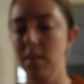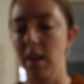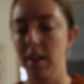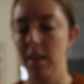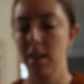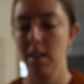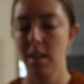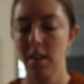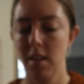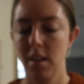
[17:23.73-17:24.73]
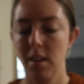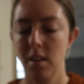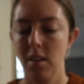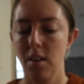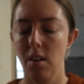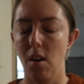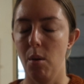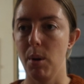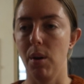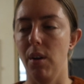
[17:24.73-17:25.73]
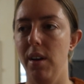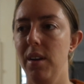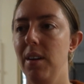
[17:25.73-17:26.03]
Like, oh my God.